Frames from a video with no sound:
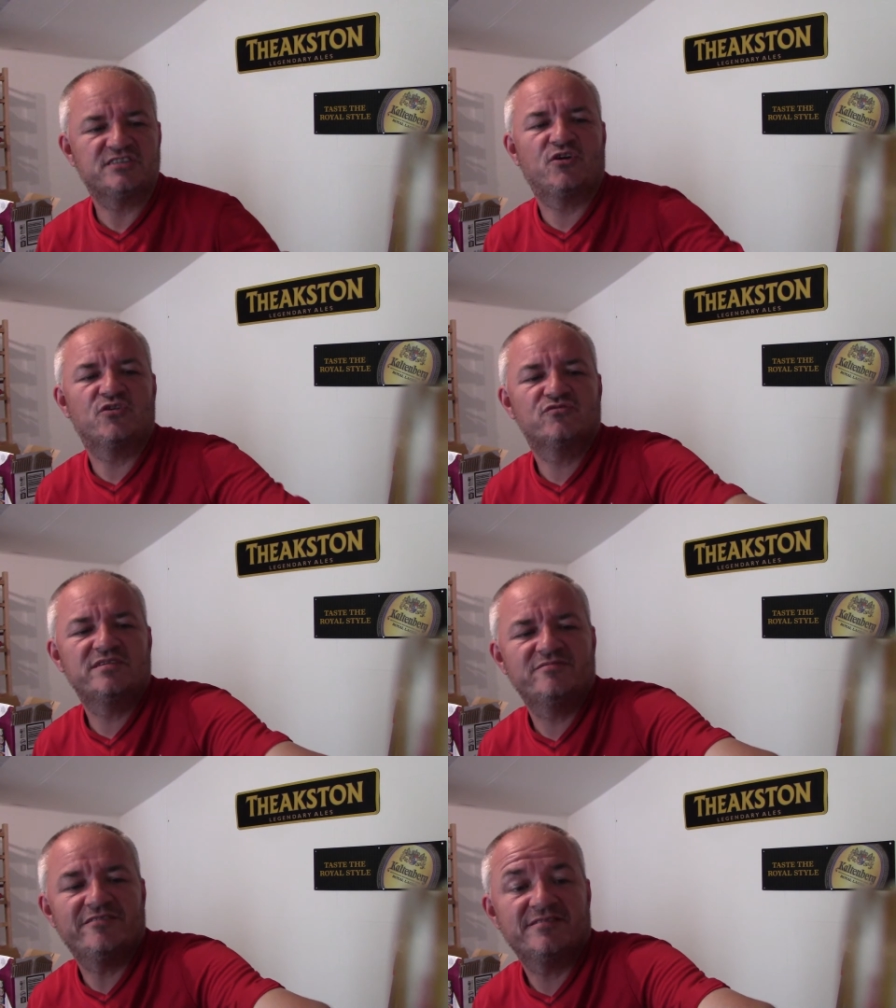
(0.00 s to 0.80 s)
I don't
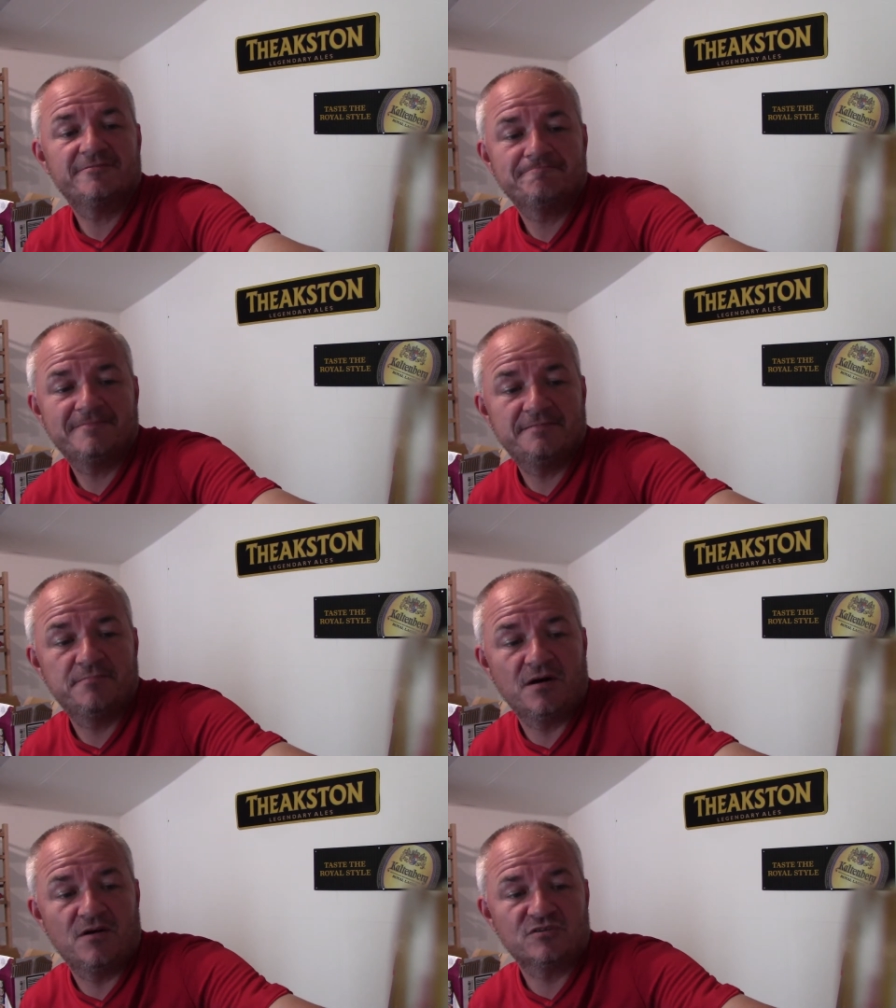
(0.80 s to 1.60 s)
agree with in
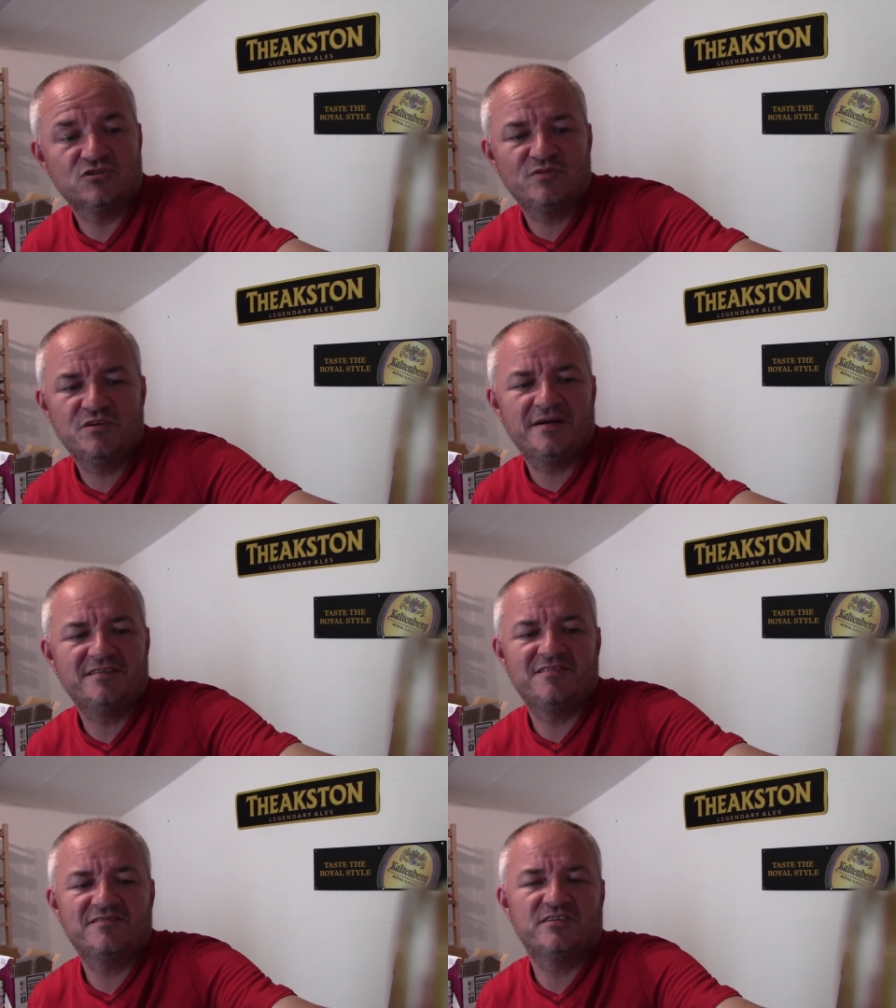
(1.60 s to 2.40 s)
parks. Not when you
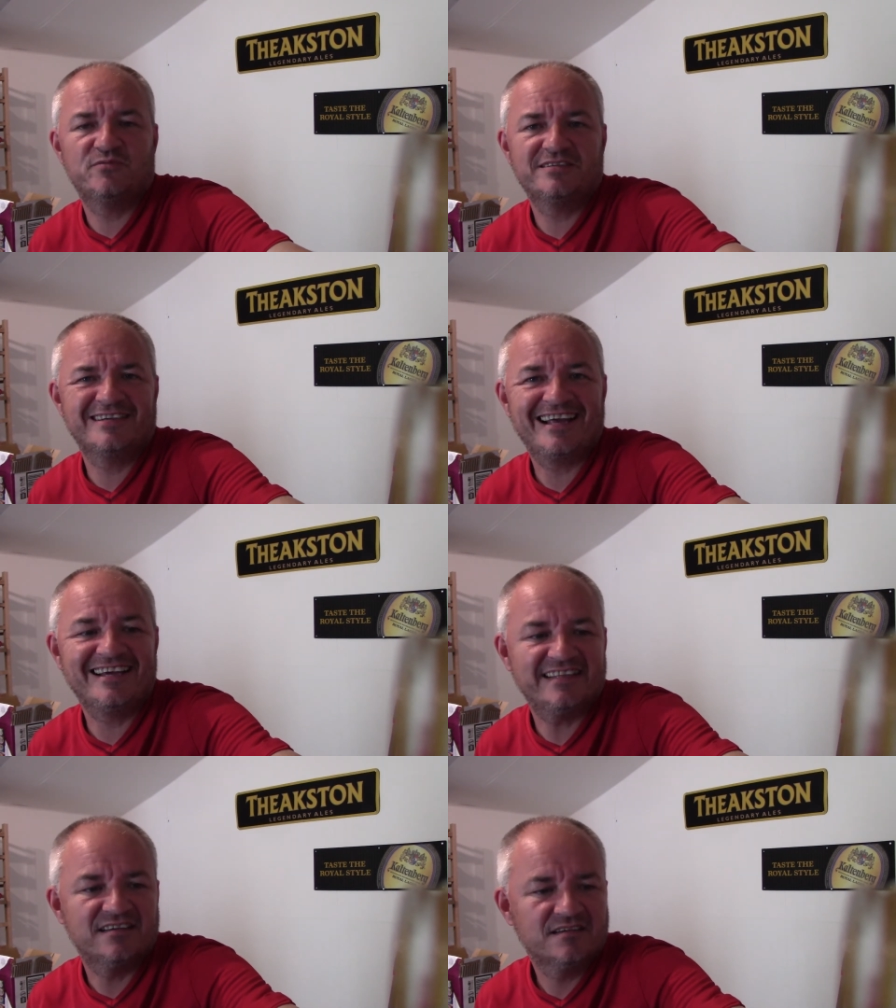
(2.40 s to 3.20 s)
paid 50 quid to get
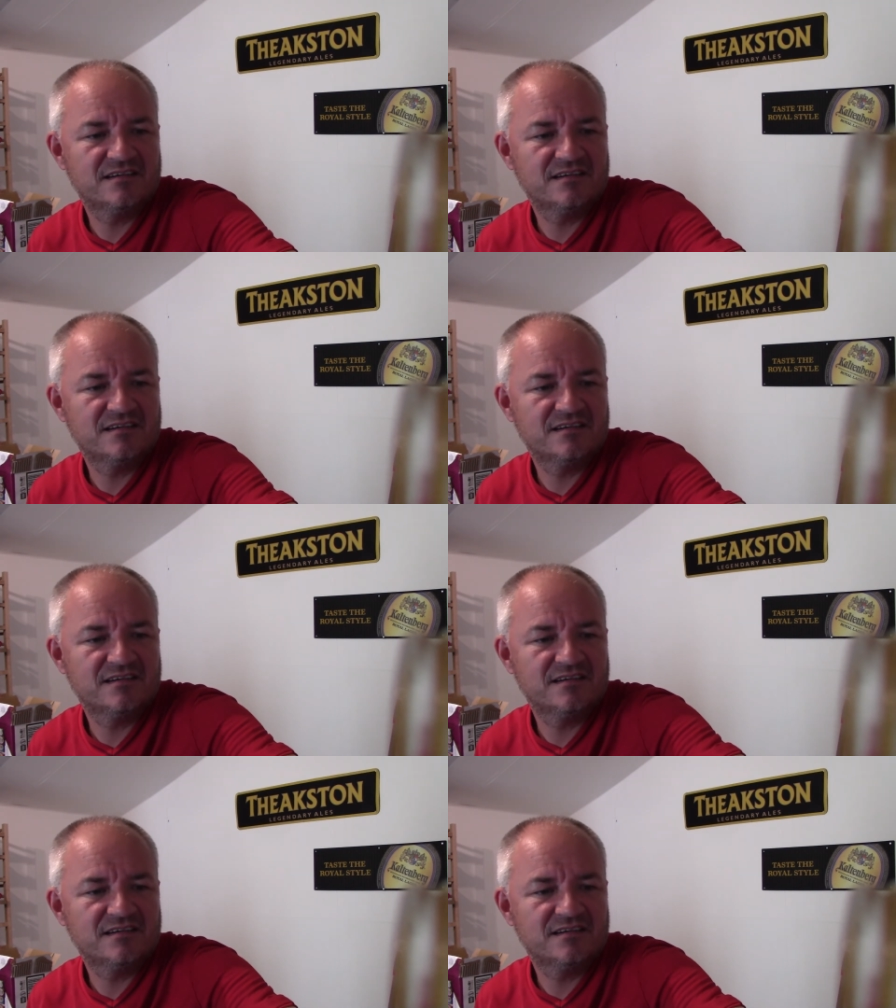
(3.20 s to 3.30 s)
in.